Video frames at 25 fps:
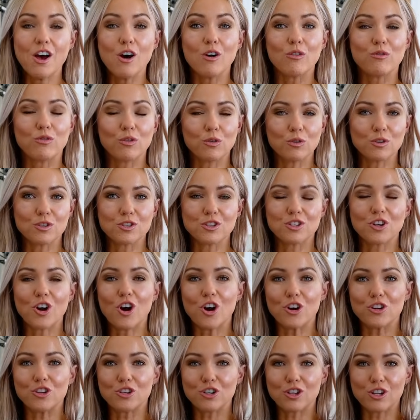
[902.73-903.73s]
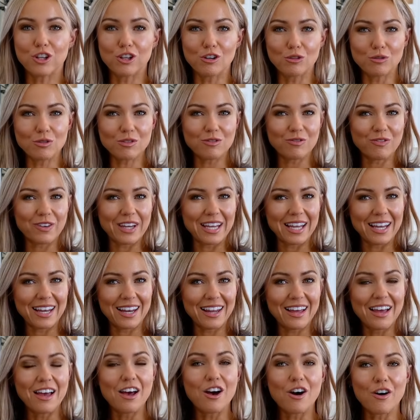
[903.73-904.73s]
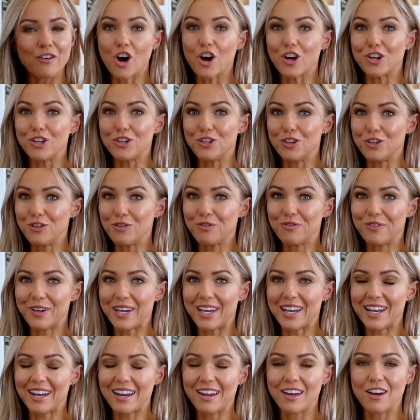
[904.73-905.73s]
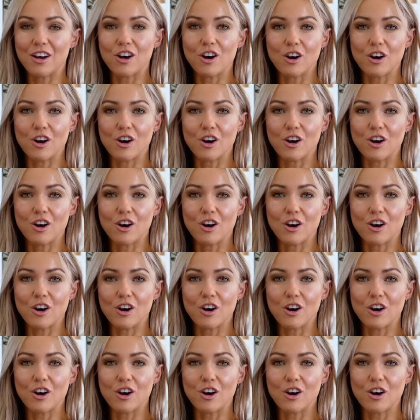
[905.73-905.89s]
Focus on how your clothes feel, how you feel.